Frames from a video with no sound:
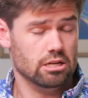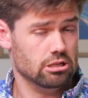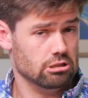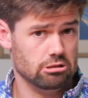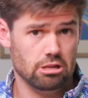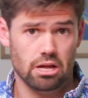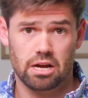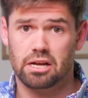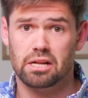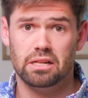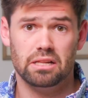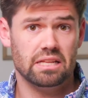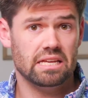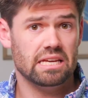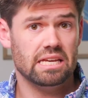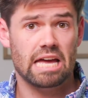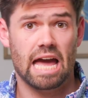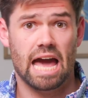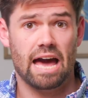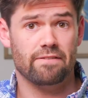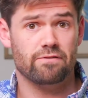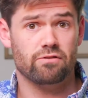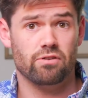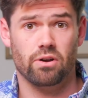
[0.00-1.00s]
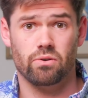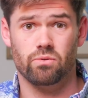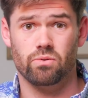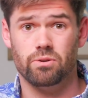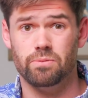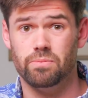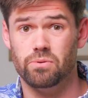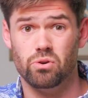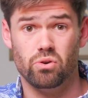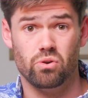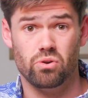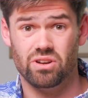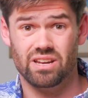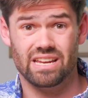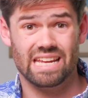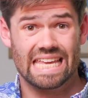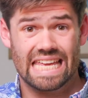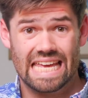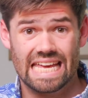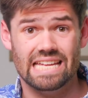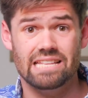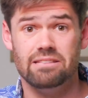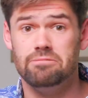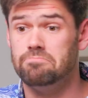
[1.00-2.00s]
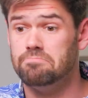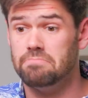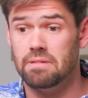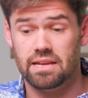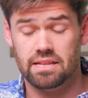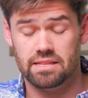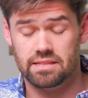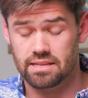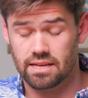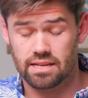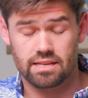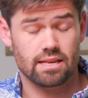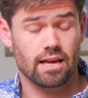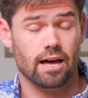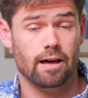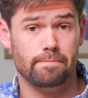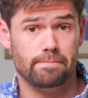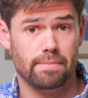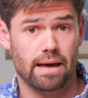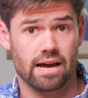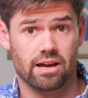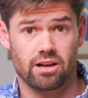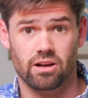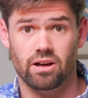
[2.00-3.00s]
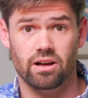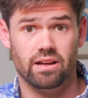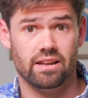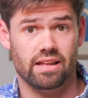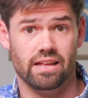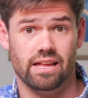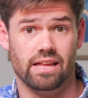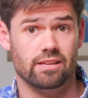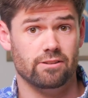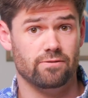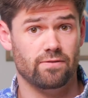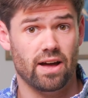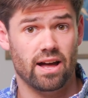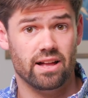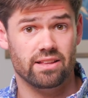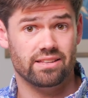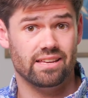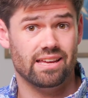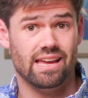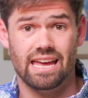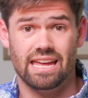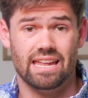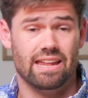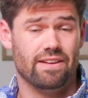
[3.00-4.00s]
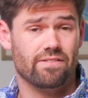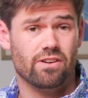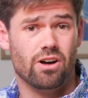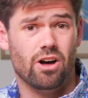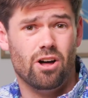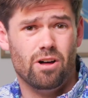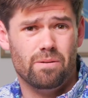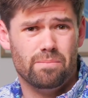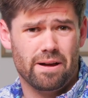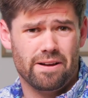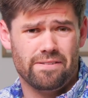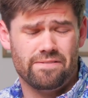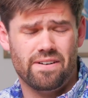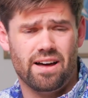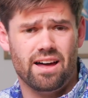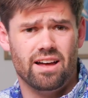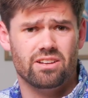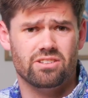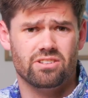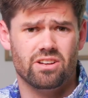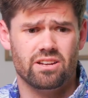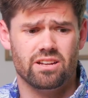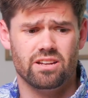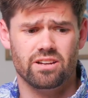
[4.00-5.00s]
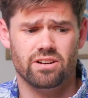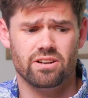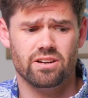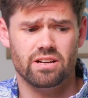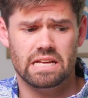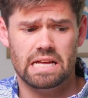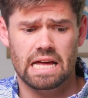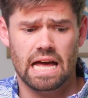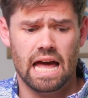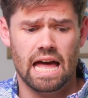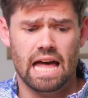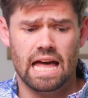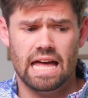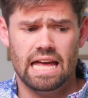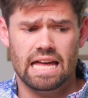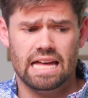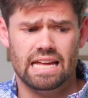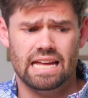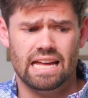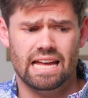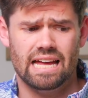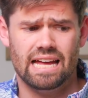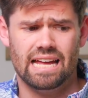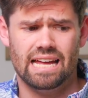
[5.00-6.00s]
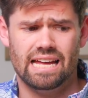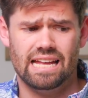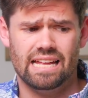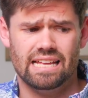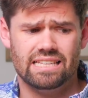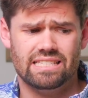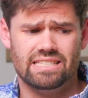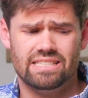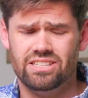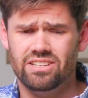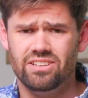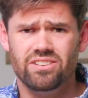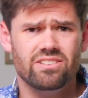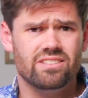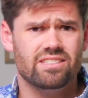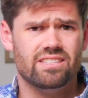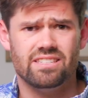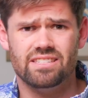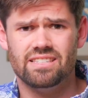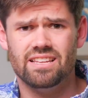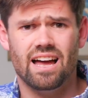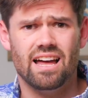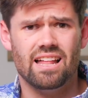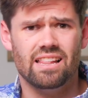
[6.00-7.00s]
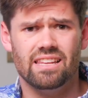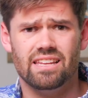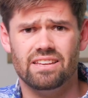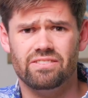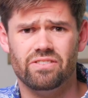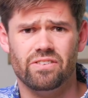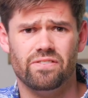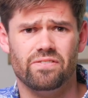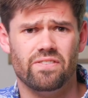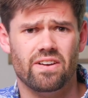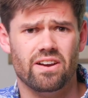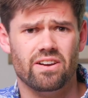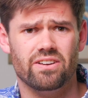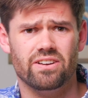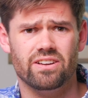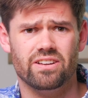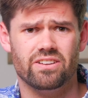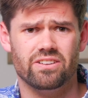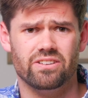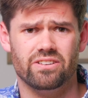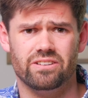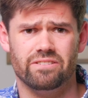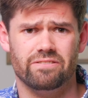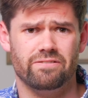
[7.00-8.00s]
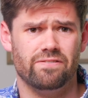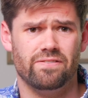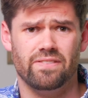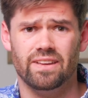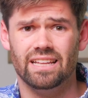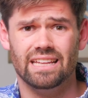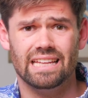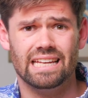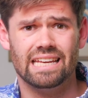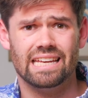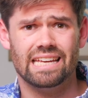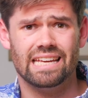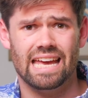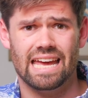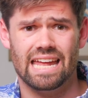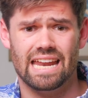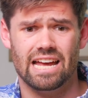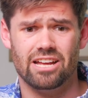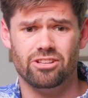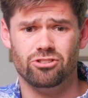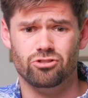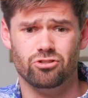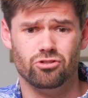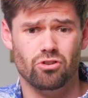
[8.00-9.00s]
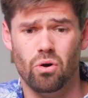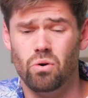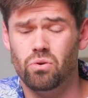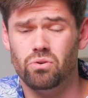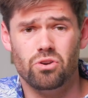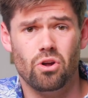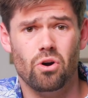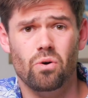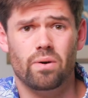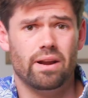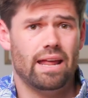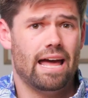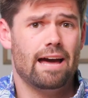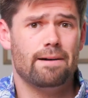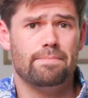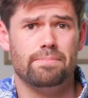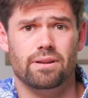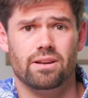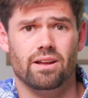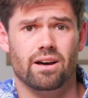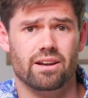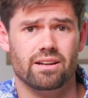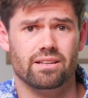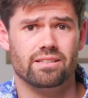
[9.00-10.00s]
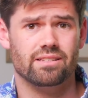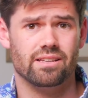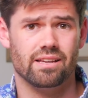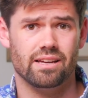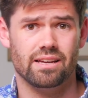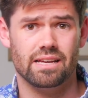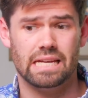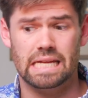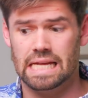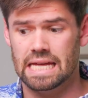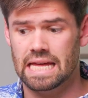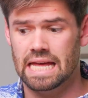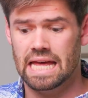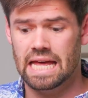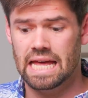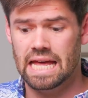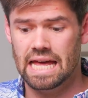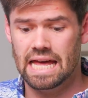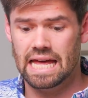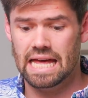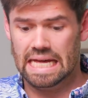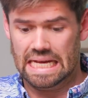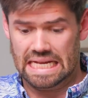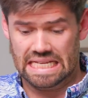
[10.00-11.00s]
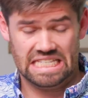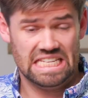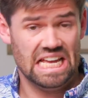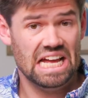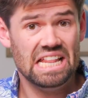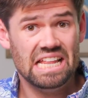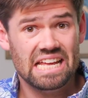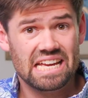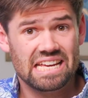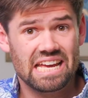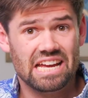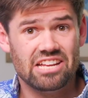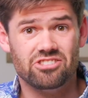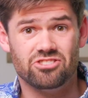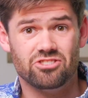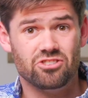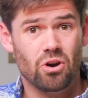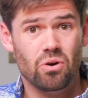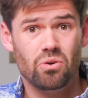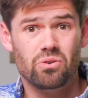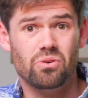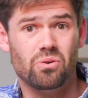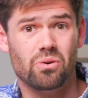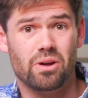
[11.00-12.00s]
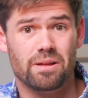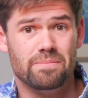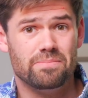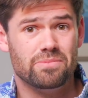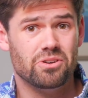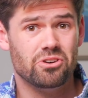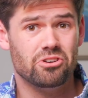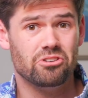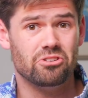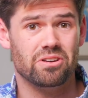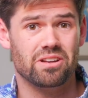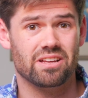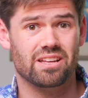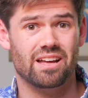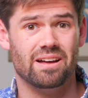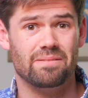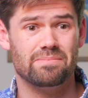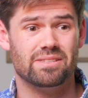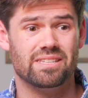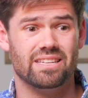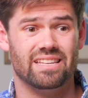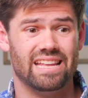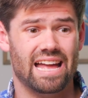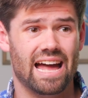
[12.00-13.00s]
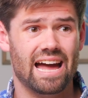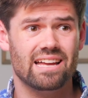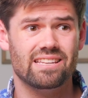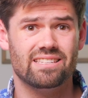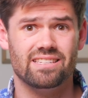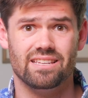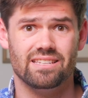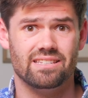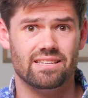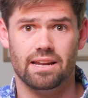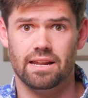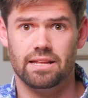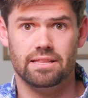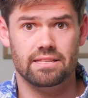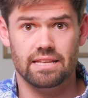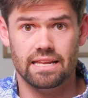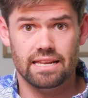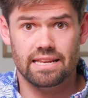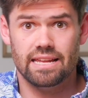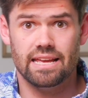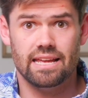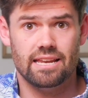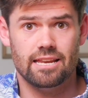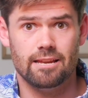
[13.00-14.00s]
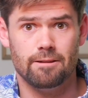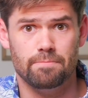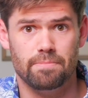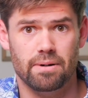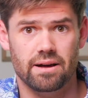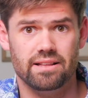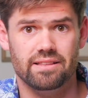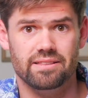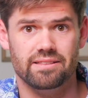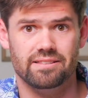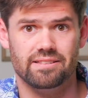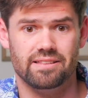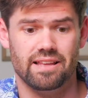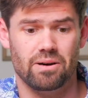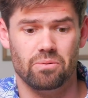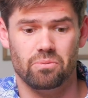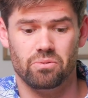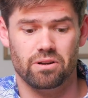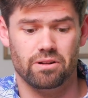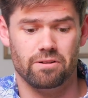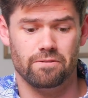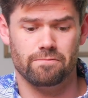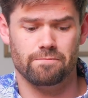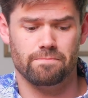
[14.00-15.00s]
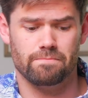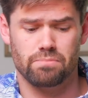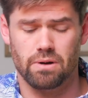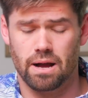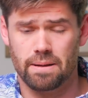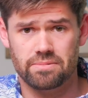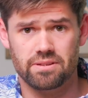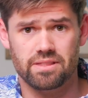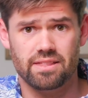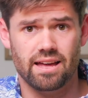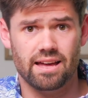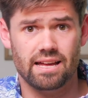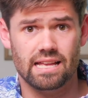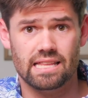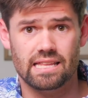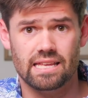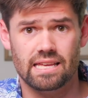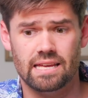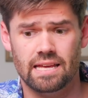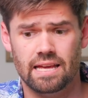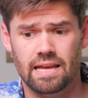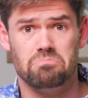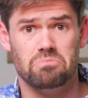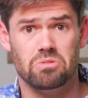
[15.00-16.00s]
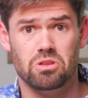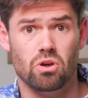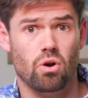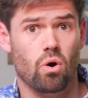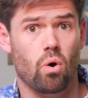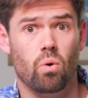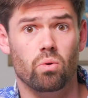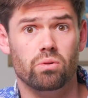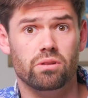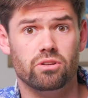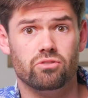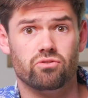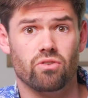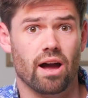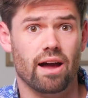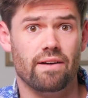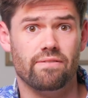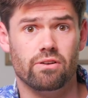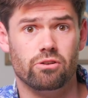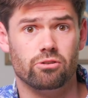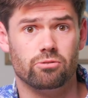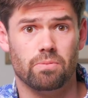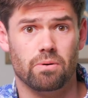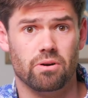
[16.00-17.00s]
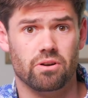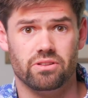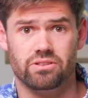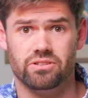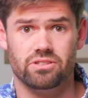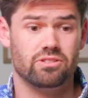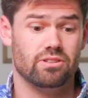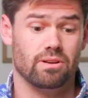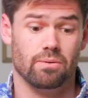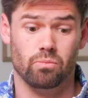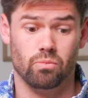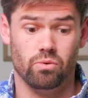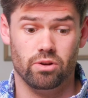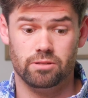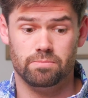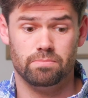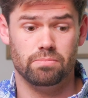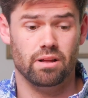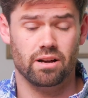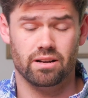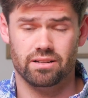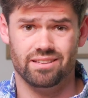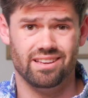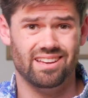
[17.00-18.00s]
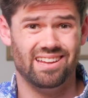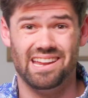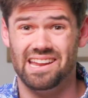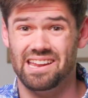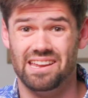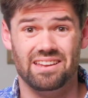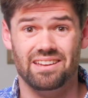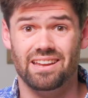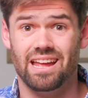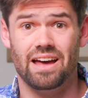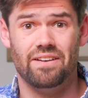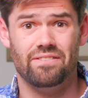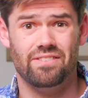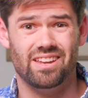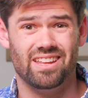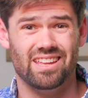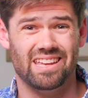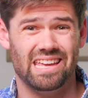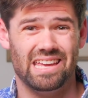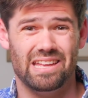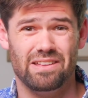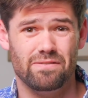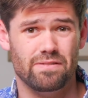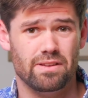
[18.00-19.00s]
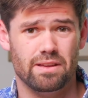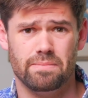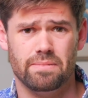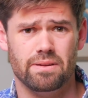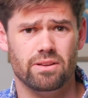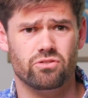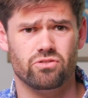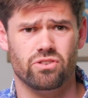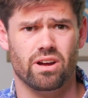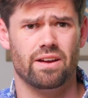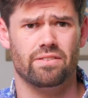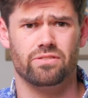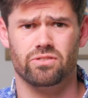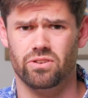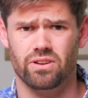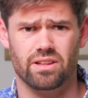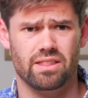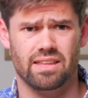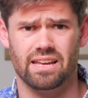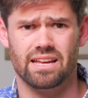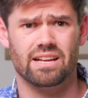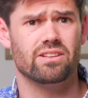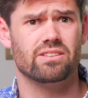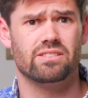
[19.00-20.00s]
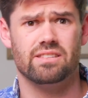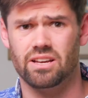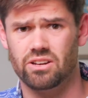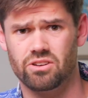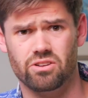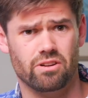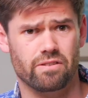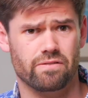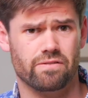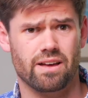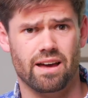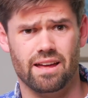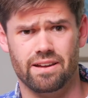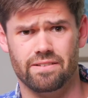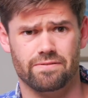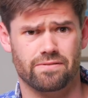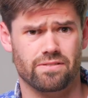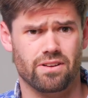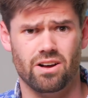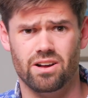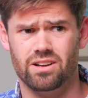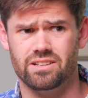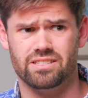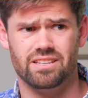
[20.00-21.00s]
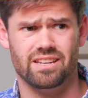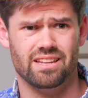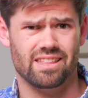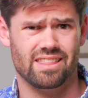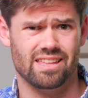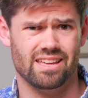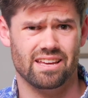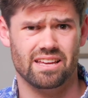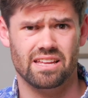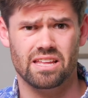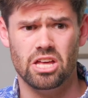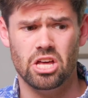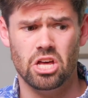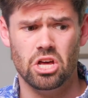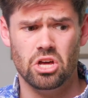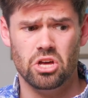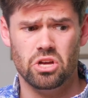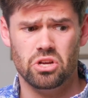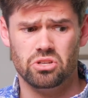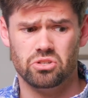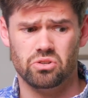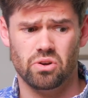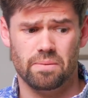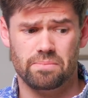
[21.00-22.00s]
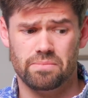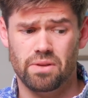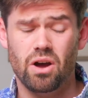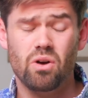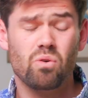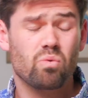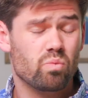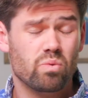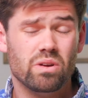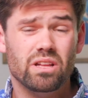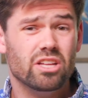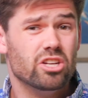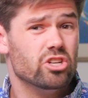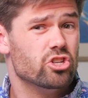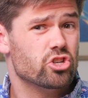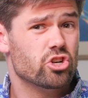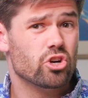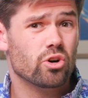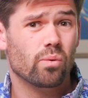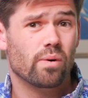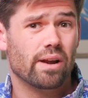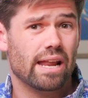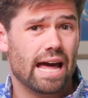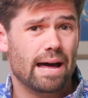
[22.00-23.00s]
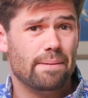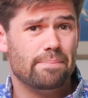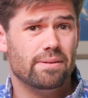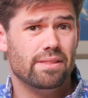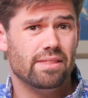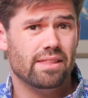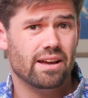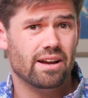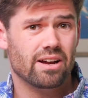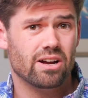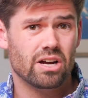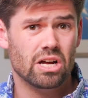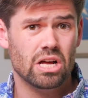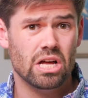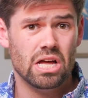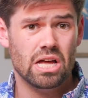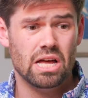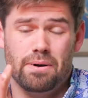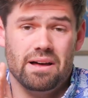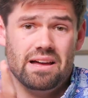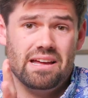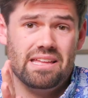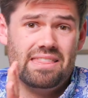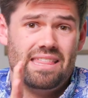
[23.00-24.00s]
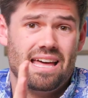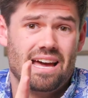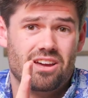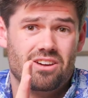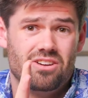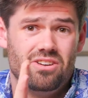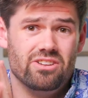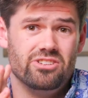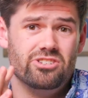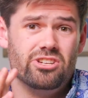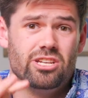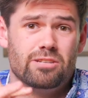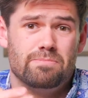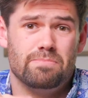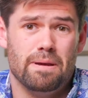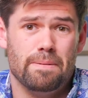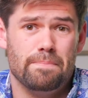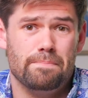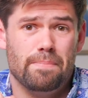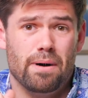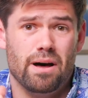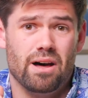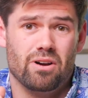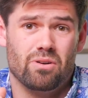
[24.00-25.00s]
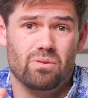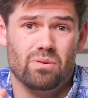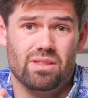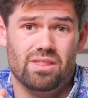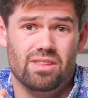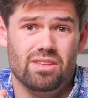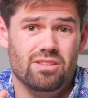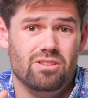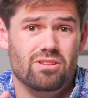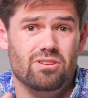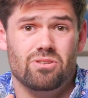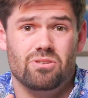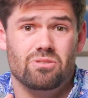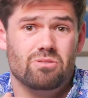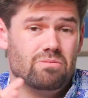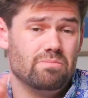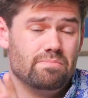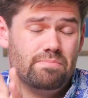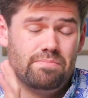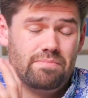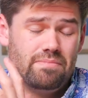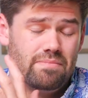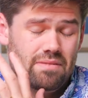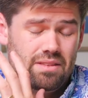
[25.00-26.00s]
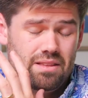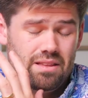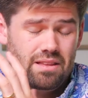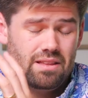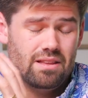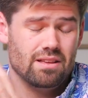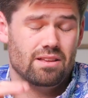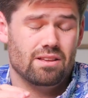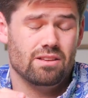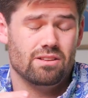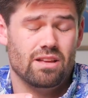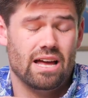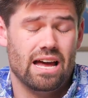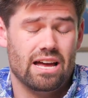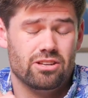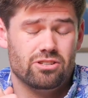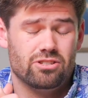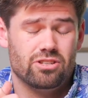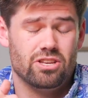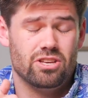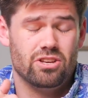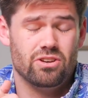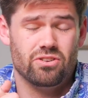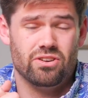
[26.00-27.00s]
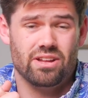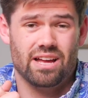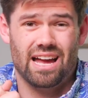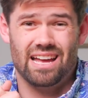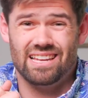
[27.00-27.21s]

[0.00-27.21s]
Luckily, after I rebooted again, it did come back on and has found it and I've got all my files on here. still does not leave a very good feeling and I don't know what happened, honestly. It's not like I don't know what I'm doing when it comes to NAS's and I didn't hit any buttons that would have prompted that the only drive that was part of the system was plugged in and didn't have any NVMe drives or anything else that could have kind of caused anything. So I'm not really sure what happened there, but that could just be a bug with the new security